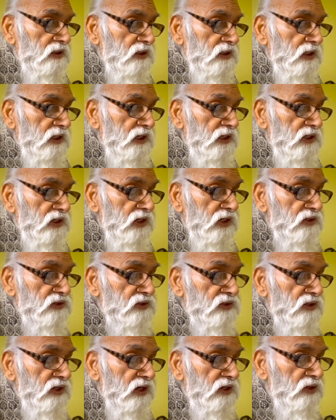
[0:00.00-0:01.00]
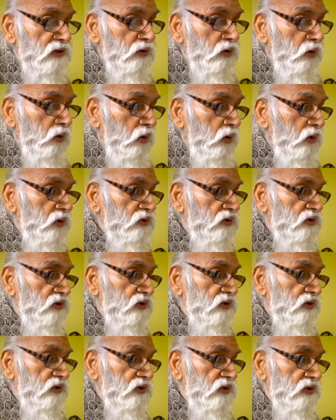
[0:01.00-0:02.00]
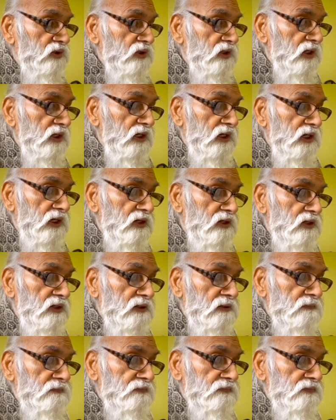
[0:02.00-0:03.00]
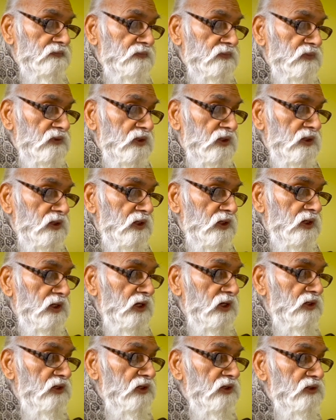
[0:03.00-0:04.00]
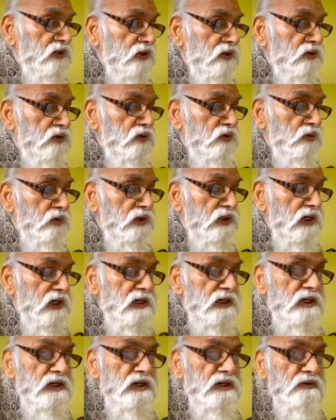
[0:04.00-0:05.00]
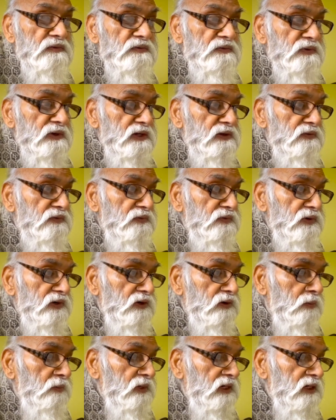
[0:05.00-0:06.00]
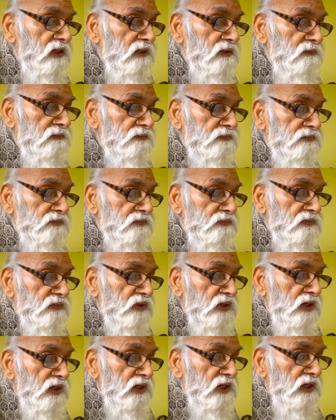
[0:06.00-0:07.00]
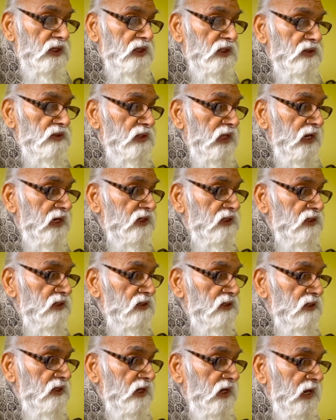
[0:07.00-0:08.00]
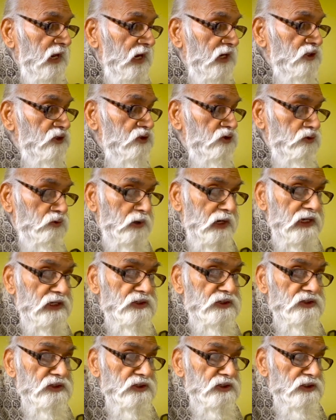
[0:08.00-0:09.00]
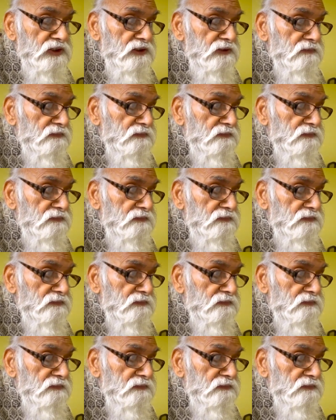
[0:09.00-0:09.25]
It does not cause it. It is a totally different phenomenon than causality.